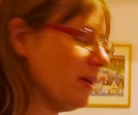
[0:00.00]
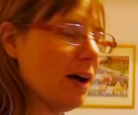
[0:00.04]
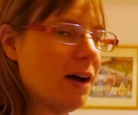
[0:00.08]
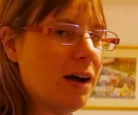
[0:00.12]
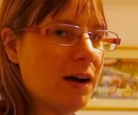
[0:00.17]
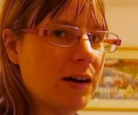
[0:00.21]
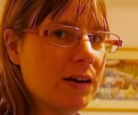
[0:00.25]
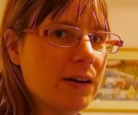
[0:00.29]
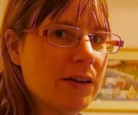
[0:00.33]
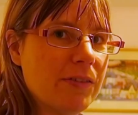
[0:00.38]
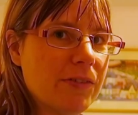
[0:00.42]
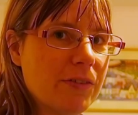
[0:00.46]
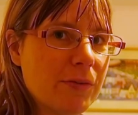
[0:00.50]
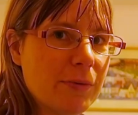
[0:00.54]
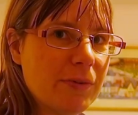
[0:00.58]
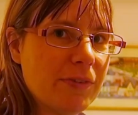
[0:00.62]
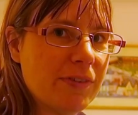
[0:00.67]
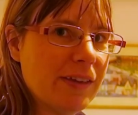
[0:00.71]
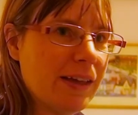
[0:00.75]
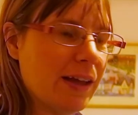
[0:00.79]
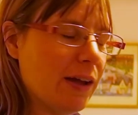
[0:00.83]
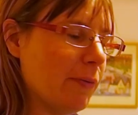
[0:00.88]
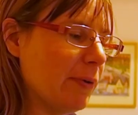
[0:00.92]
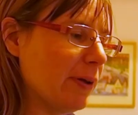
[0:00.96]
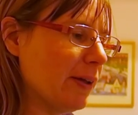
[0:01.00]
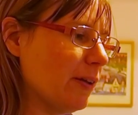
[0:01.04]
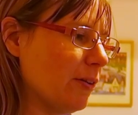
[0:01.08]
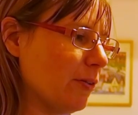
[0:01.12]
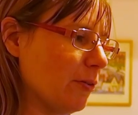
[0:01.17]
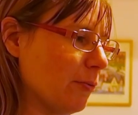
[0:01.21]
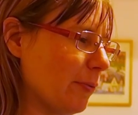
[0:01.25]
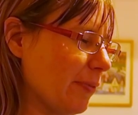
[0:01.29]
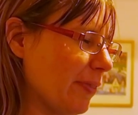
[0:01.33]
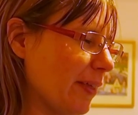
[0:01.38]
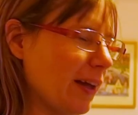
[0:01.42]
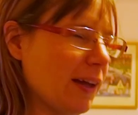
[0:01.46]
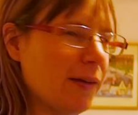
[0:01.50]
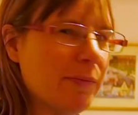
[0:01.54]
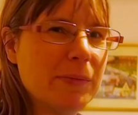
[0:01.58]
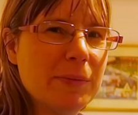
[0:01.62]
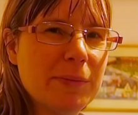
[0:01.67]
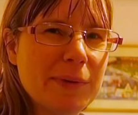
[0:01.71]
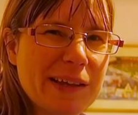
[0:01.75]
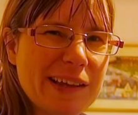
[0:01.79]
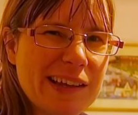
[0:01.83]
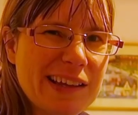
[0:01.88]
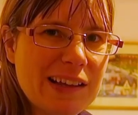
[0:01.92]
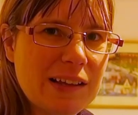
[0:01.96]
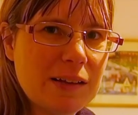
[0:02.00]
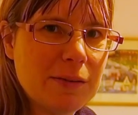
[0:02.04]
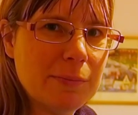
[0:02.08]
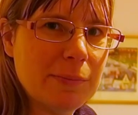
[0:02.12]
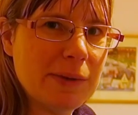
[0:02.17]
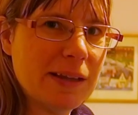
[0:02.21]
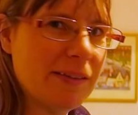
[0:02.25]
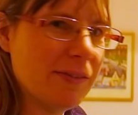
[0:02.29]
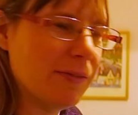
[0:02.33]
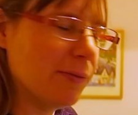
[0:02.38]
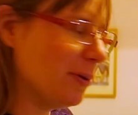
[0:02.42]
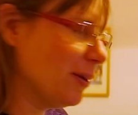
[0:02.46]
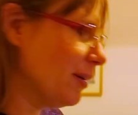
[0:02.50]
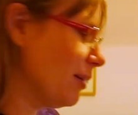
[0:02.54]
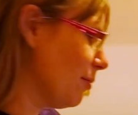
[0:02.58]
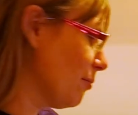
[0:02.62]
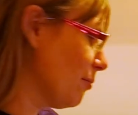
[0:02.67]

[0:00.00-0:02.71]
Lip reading: Dark, so we'll see how I get on with that. I'm a bit hit and miss when it